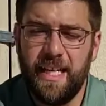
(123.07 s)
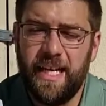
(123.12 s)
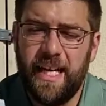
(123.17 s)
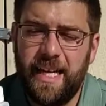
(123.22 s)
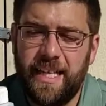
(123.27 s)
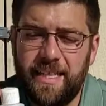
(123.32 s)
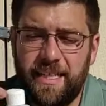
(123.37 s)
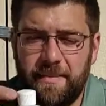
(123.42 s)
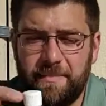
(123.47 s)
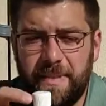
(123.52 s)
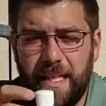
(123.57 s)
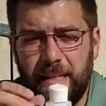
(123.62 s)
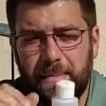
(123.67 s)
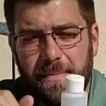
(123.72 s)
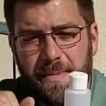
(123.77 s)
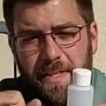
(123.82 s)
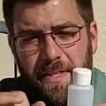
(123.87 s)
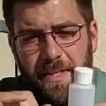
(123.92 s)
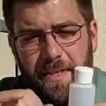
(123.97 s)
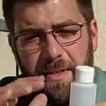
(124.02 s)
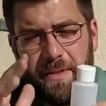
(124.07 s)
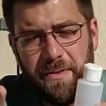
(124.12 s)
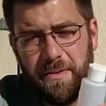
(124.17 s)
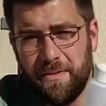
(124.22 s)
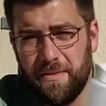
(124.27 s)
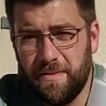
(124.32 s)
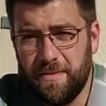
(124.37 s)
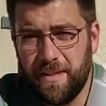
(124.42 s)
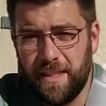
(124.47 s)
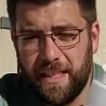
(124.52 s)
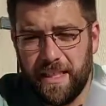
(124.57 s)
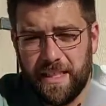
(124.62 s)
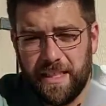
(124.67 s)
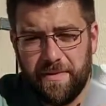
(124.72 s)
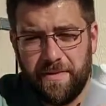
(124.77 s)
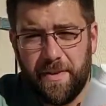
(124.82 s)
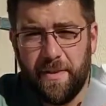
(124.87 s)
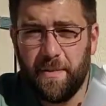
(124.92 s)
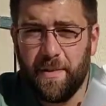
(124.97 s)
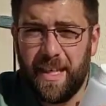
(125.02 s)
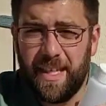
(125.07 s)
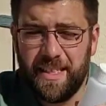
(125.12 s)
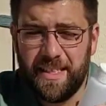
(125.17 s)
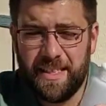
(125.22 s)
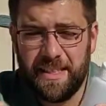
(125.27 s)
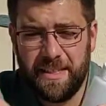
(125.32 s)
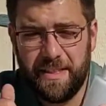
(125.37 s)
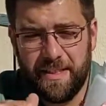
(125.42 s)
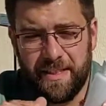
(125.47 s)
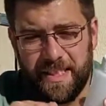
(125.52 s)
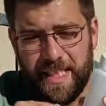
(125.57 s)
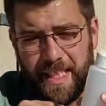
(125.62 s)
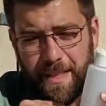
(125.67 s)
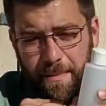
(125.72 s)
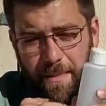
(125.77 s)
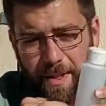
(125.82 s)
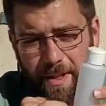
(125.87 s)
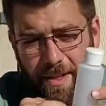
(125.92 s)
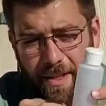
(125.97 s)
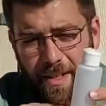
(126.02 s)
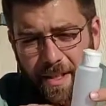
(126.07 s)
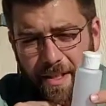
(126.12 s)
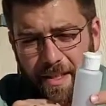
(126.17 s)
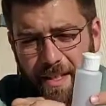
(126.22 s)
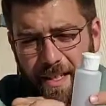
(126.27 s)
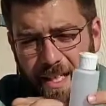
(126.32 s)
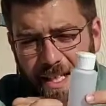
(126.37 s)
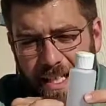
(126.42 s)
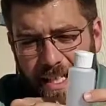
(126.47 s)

And sometimes too, if you want to, you can take a marker